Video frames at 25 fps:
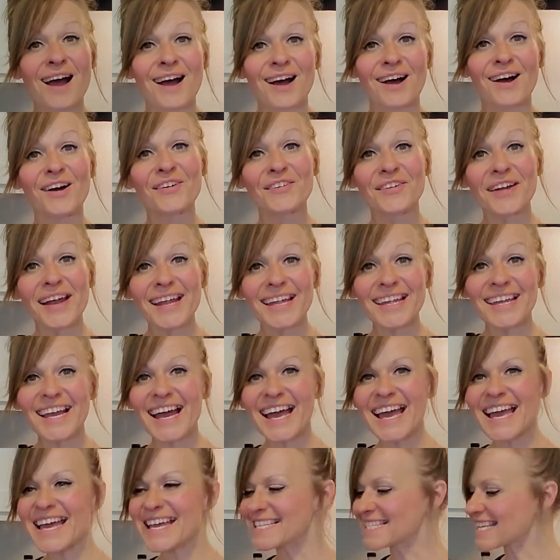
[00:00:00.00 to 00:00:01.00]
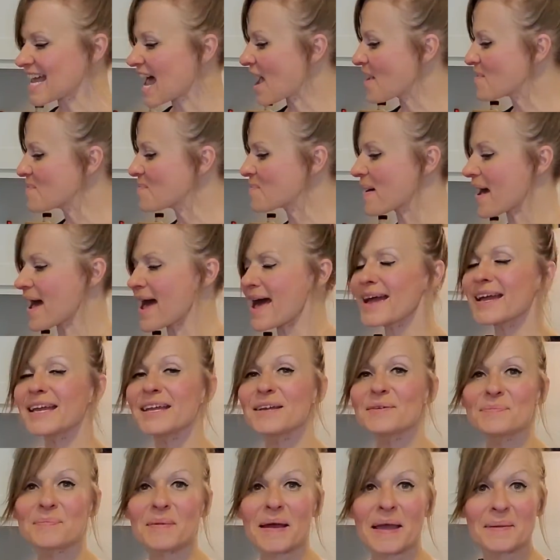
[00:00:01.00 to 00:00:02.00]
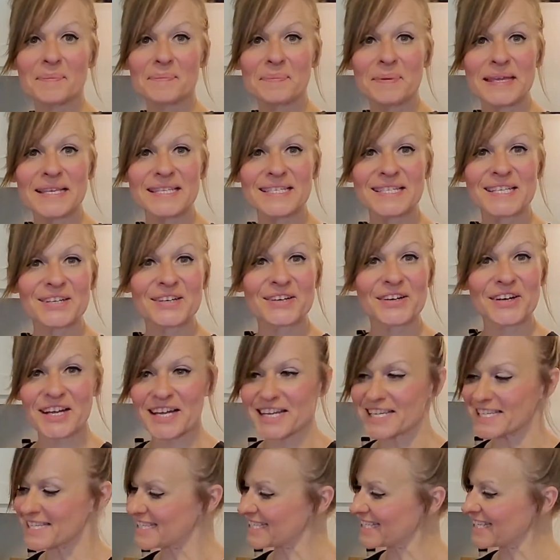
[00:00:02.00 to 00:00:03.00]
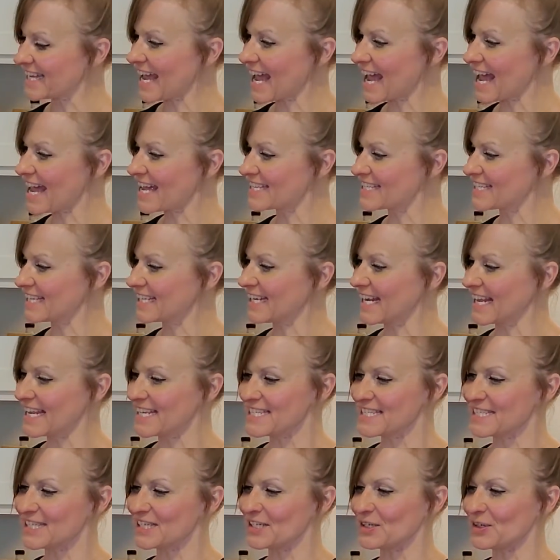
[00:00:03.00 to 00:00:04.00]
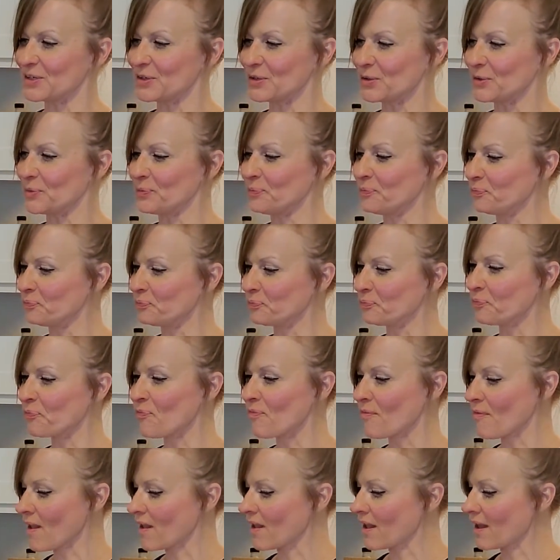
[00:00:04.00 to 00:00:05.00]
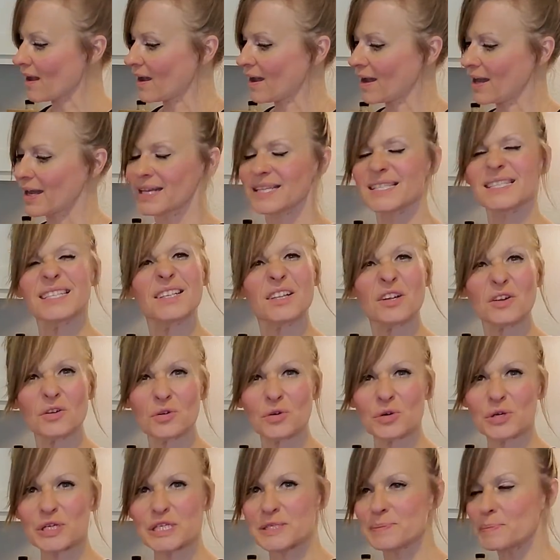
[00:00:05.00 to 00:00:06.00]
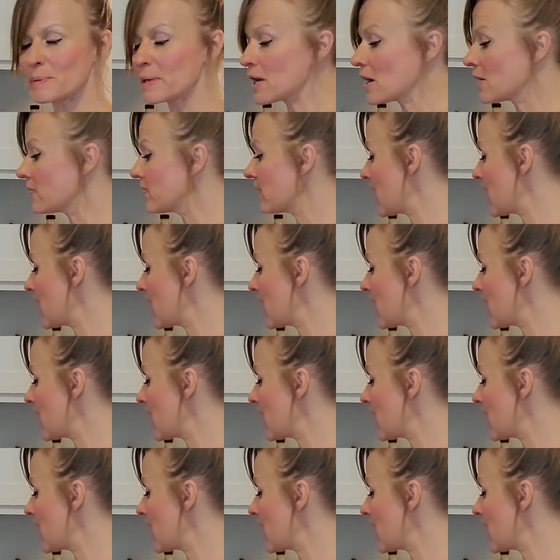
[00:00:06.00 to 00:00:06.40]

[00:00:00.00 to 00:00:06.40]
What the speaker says: All right, guys, I'm back. My pizza crust has a nice little, it's a little crispy on the